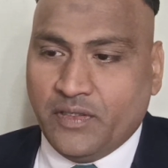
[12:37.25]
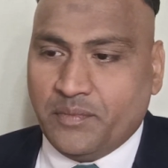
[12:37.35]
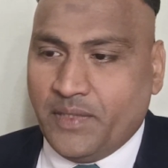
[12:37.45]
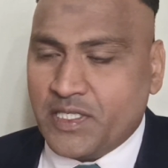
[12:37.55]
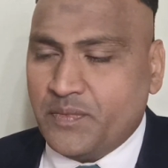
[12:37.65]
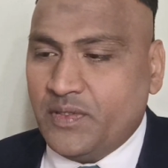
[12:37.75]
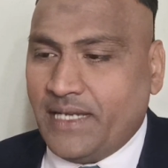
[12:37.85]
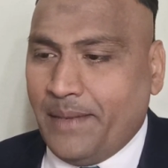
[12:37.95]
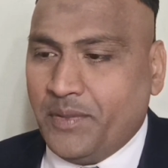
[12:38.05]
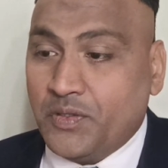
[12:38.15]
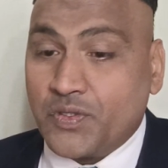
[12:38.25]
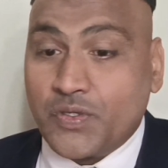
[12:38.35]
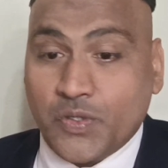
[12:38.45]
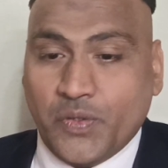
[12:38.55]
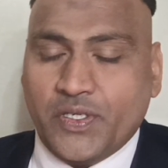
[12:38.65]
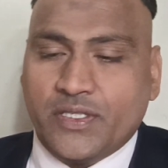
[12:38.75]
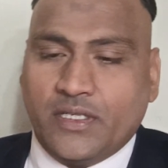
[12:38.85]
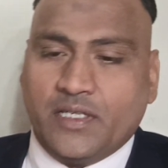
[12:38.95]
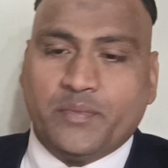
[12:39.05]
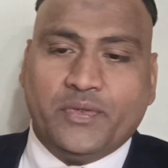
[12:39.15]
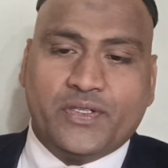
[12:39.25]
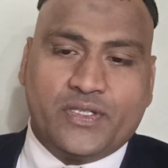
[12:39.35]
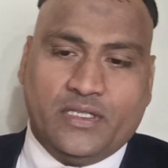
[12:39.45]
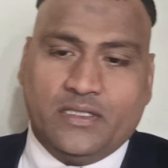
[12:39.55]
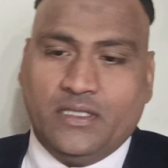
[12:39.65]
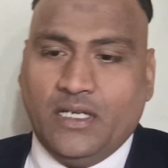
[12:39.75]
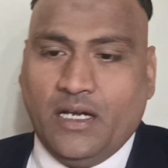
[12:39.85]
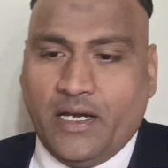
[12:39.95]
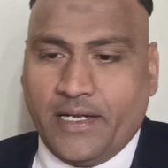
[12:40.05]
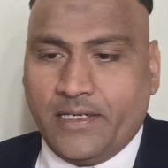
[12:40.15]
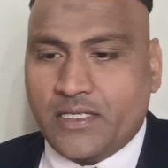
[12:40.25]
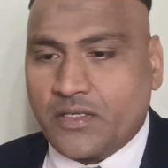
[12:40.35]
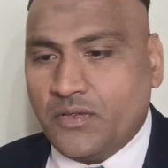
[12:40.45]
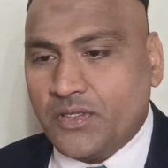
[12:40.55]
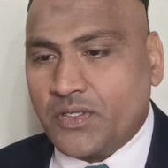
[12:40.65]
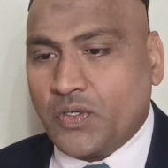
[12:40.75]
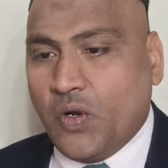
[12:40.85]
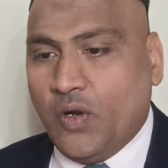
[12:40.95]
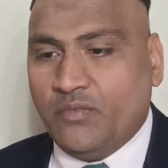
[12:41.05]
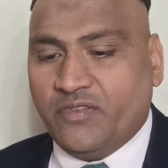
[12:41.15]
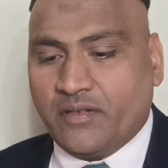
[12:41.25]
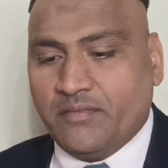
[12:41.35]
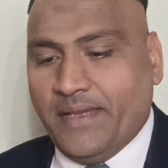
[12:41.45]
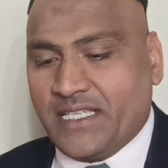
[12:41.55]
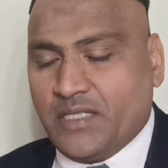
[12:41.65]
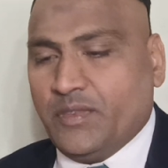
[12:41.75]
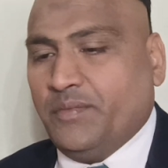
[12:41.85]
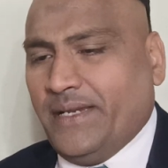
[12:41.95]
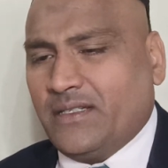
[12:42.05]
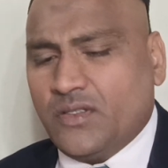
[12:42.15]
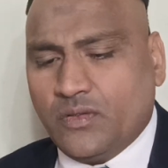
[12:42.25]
When possible, tap into stories that are personal or at least close to home for maximum impact.